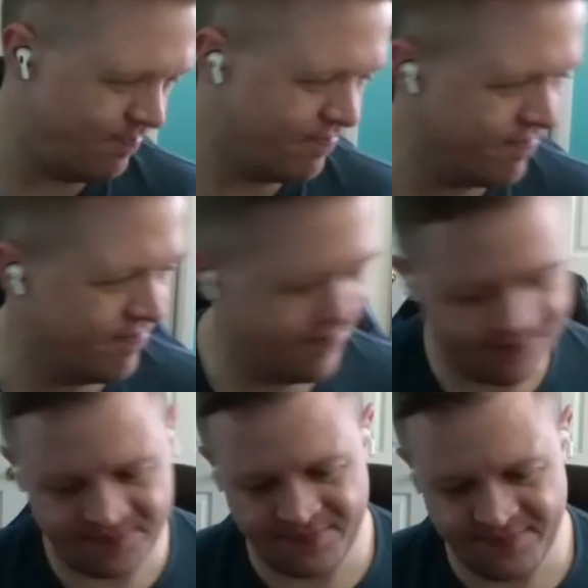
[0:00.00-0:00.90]

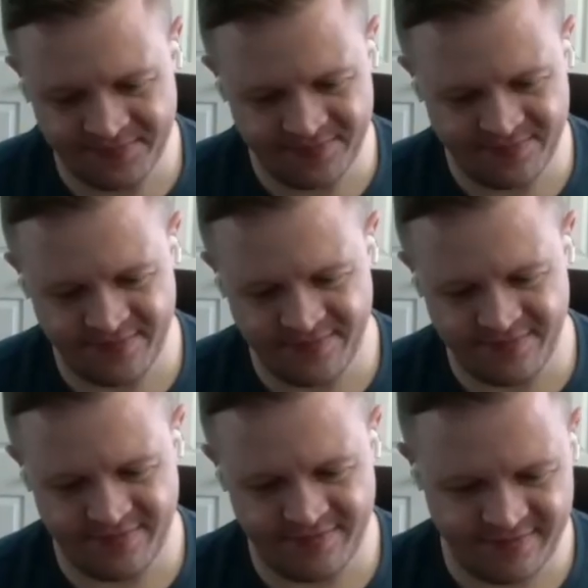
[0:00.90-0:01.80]

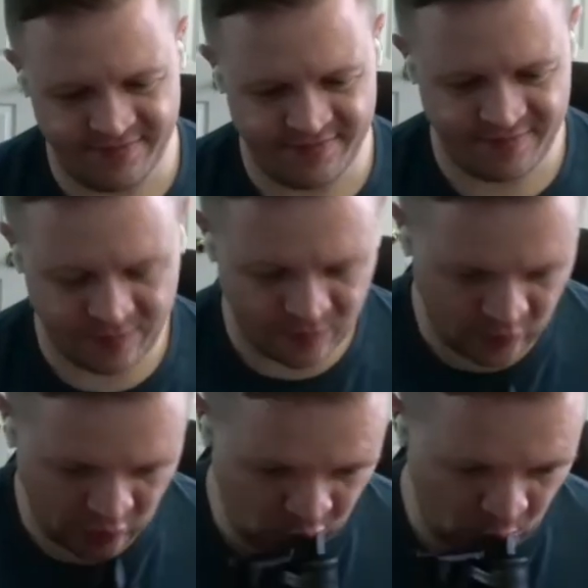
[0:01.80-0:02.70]

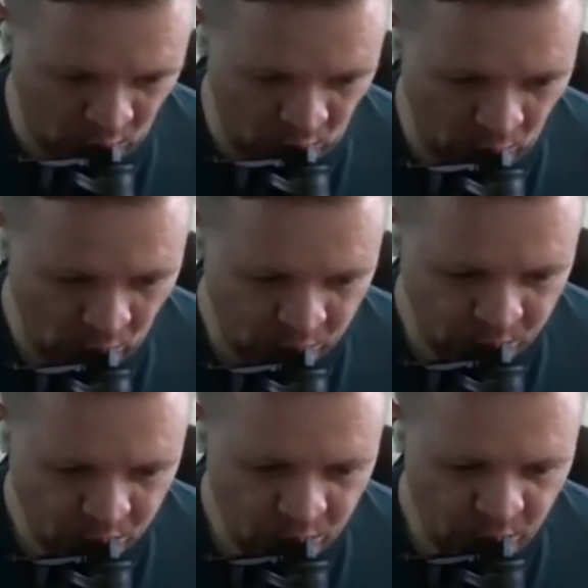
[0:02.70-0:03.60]

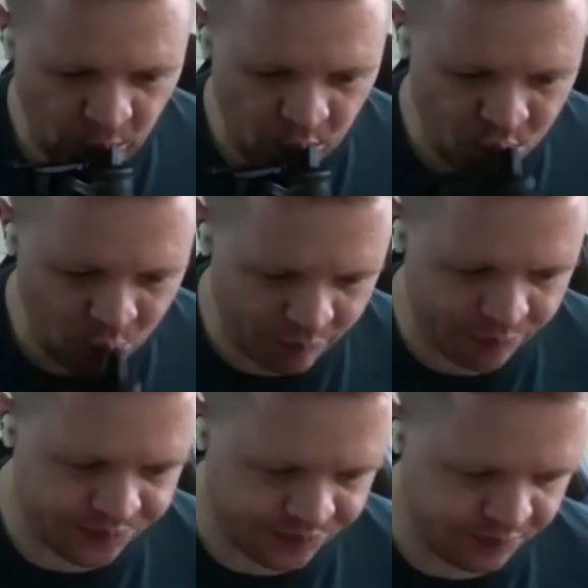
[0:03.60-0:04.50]

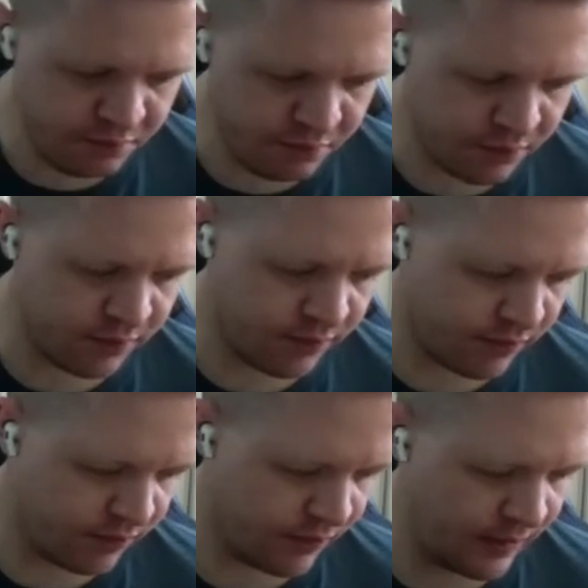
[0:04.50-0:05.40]

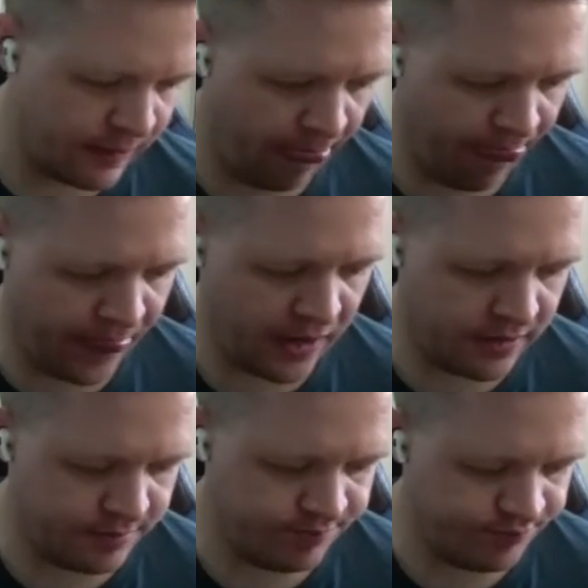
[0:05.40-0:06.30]

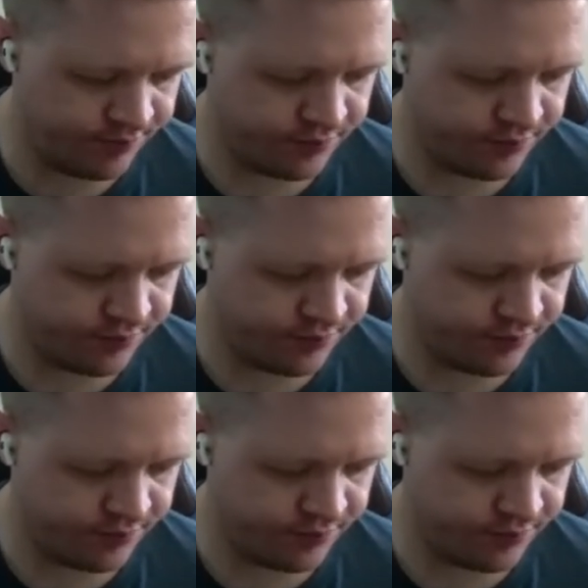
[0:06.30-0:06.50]
[no speech]